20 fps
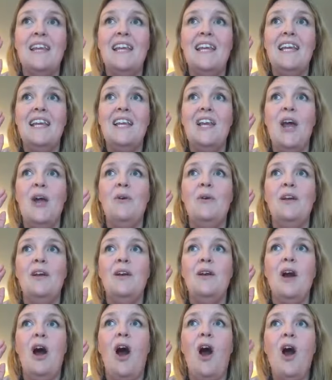You know,
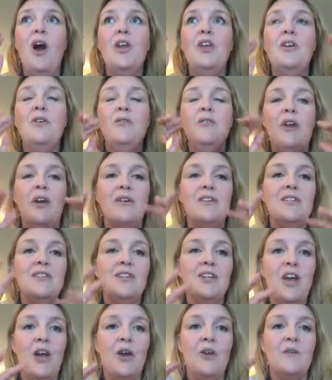are you going
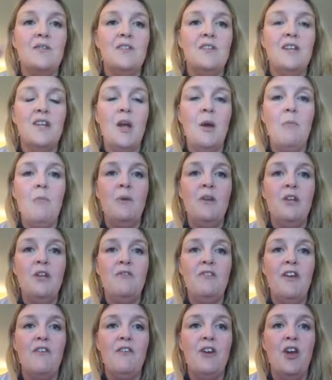to go to the company
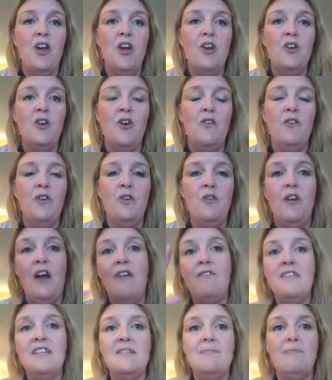you've never heard of who
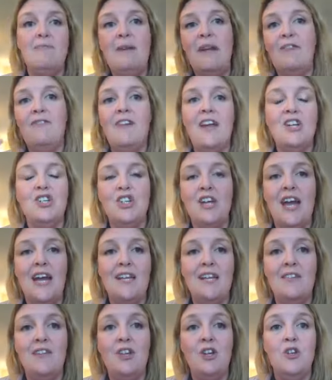have this big flashy
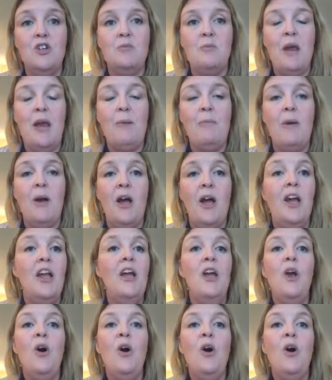ad in the newspaper?